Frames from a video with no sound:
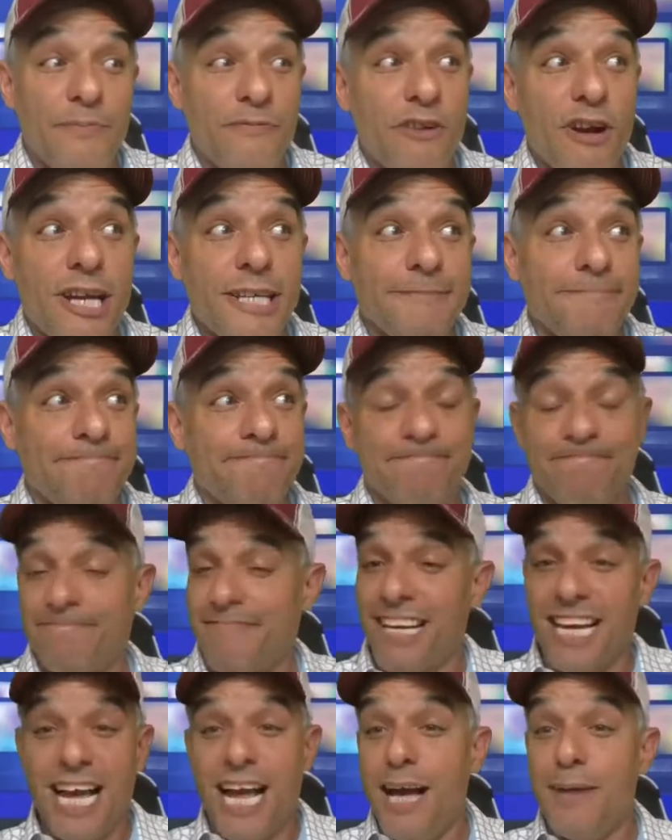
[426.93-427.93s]
front,
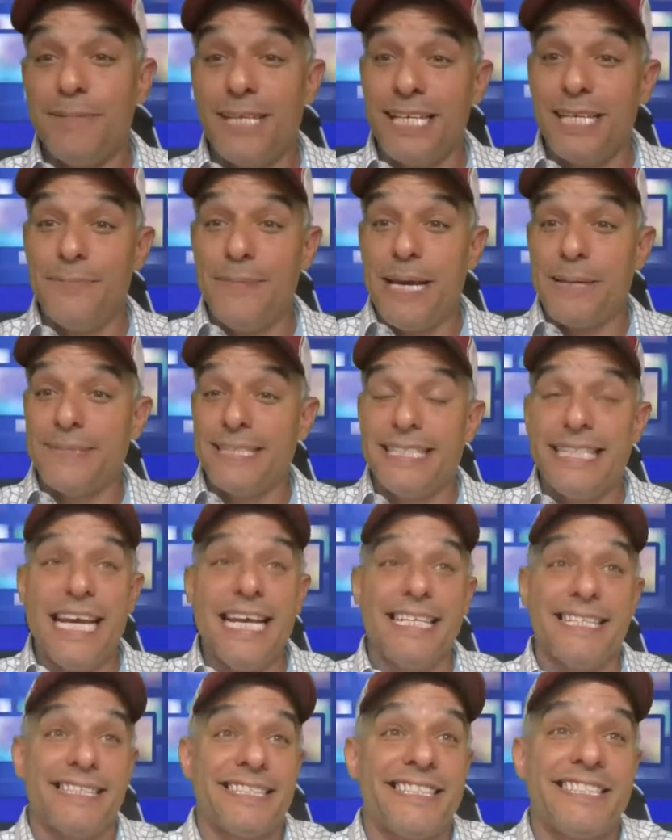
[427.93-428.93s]
I'm going to make
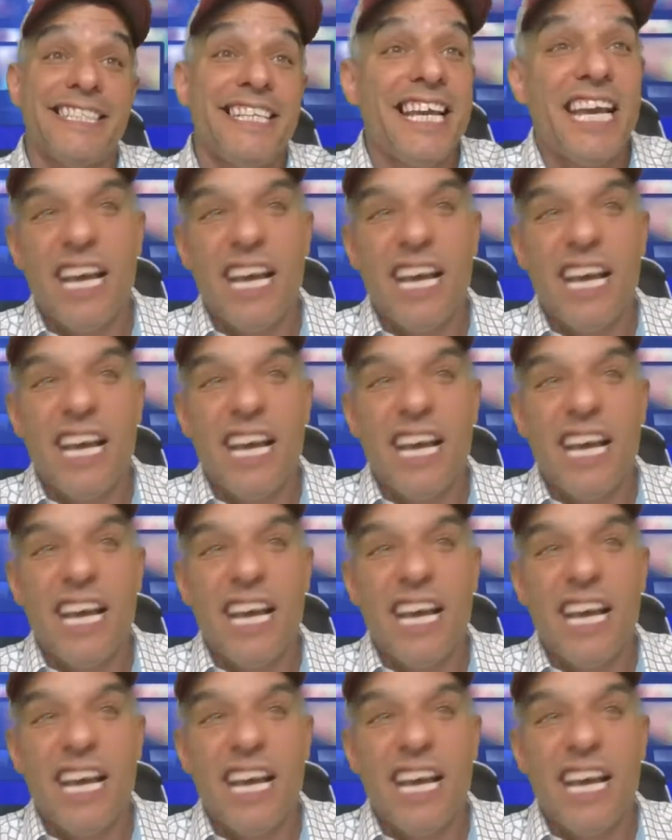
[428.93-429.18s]
mistakes.